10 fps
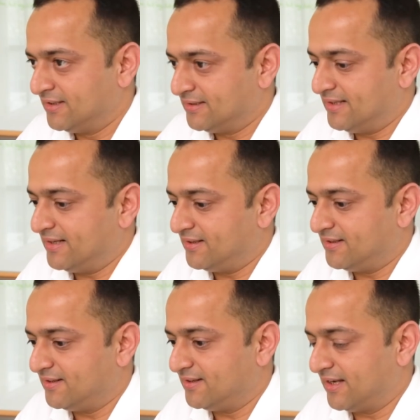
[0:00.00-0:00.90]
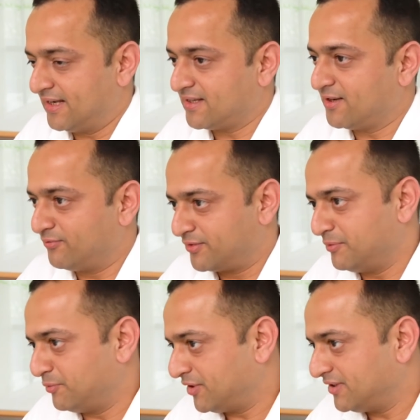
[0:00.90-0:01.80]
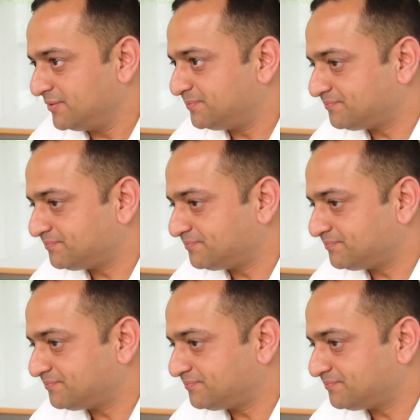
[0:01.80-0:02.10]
Then, as I come from Nepal,